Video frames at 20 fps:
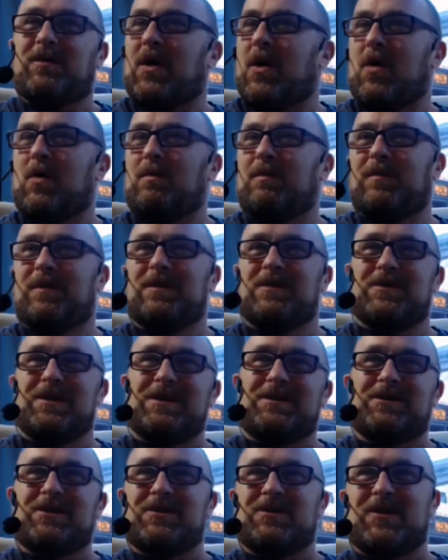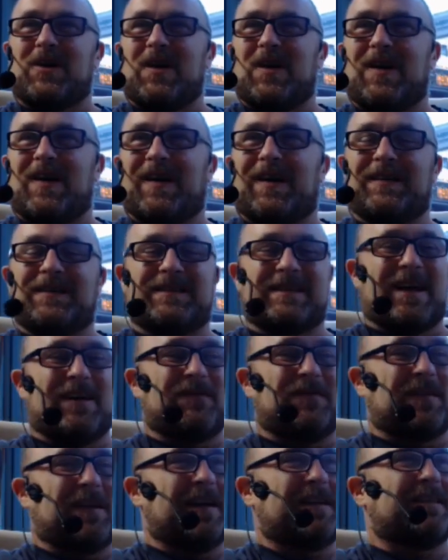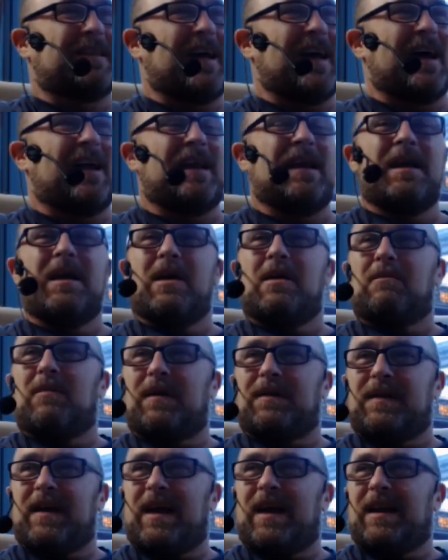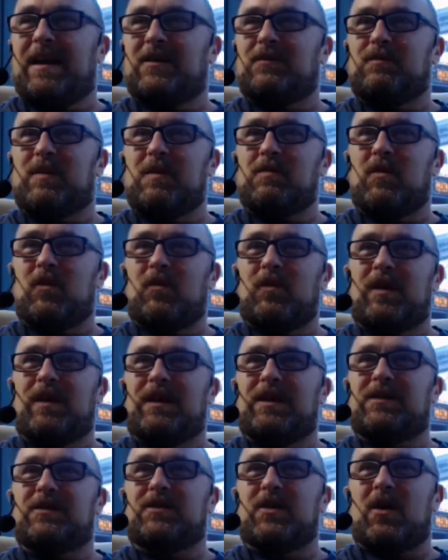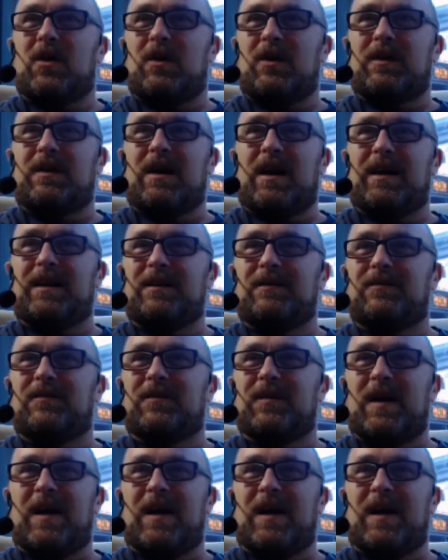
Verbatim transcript: dope and Cheech and Chong and stuff like sure. that. But then, as people really started kind of uh,